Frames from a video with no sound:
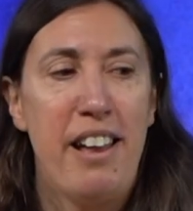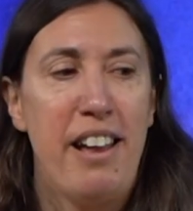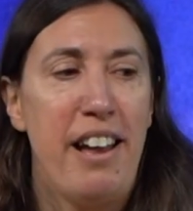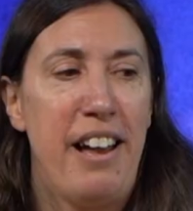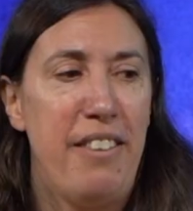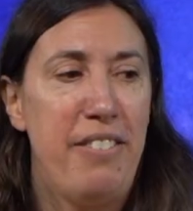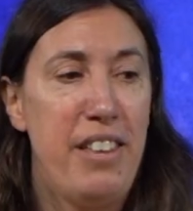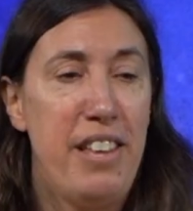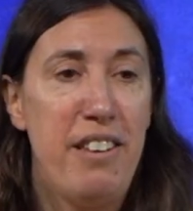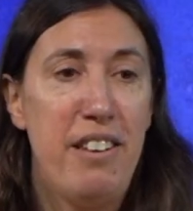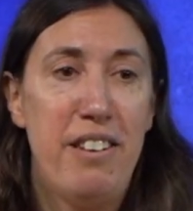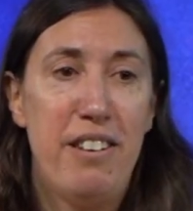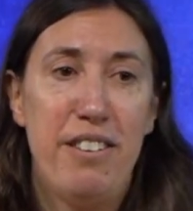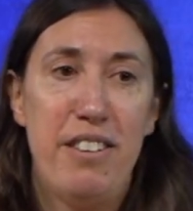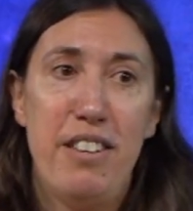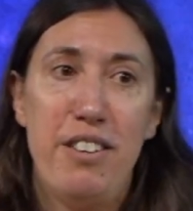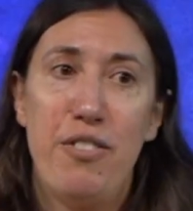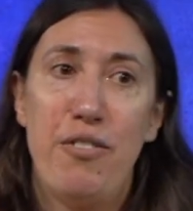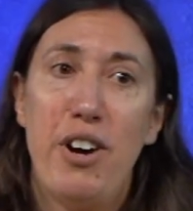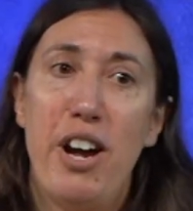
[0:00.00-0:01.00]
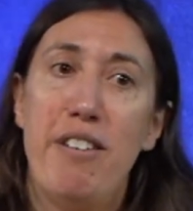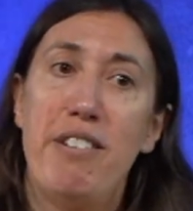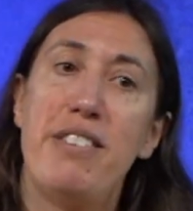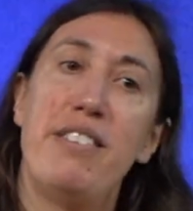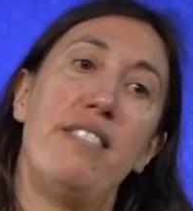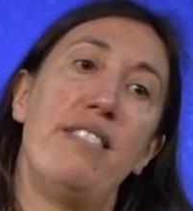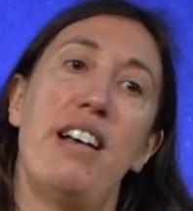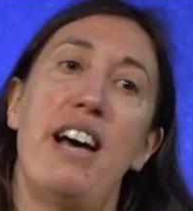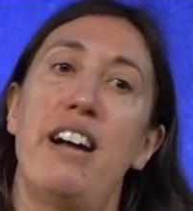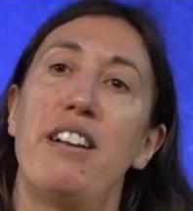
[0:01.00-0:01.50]
And then these
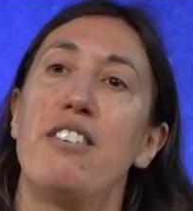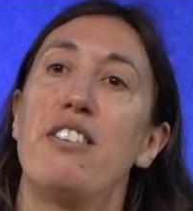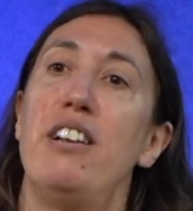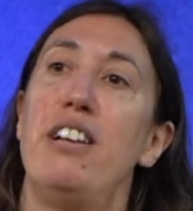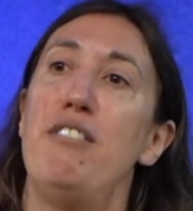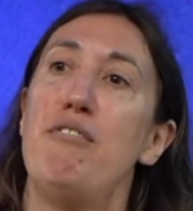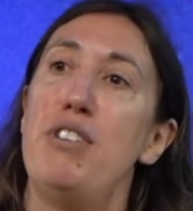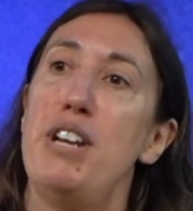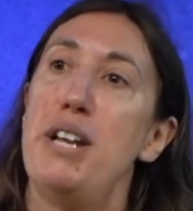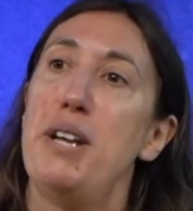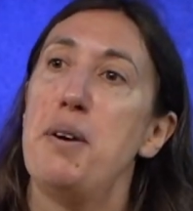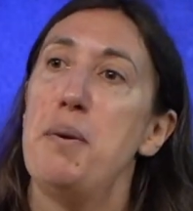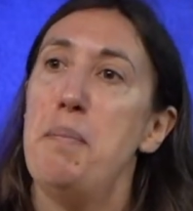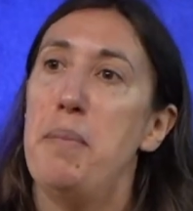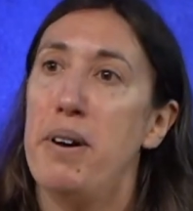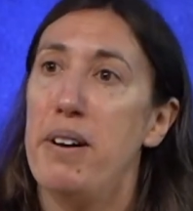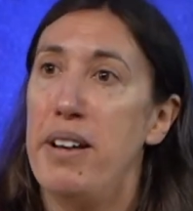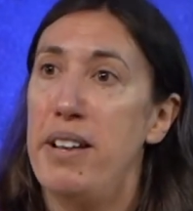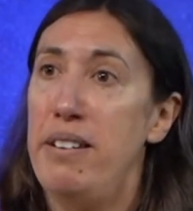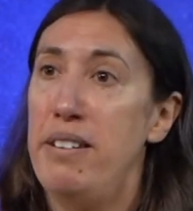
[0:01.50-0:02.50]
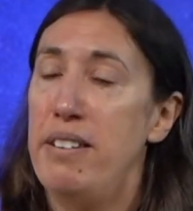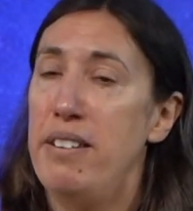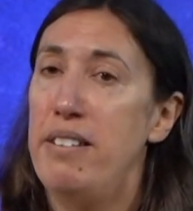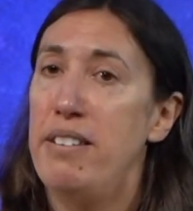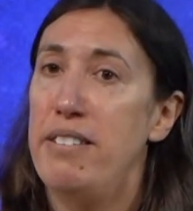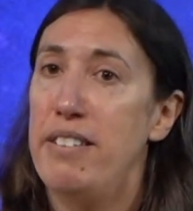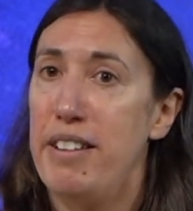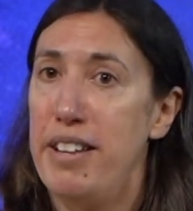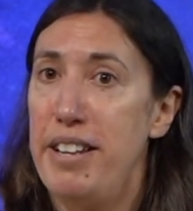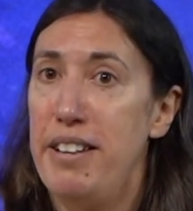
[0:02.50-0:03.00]
viruses actually recombined
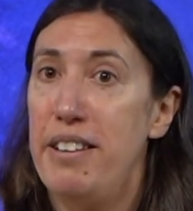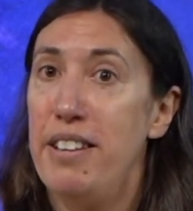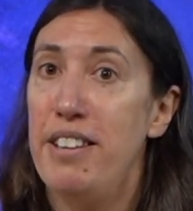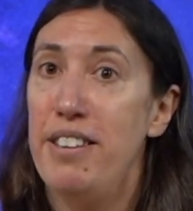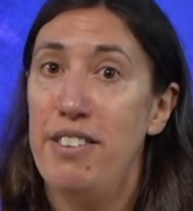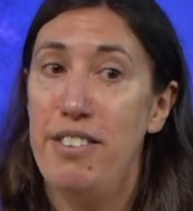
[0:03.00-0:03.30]
inside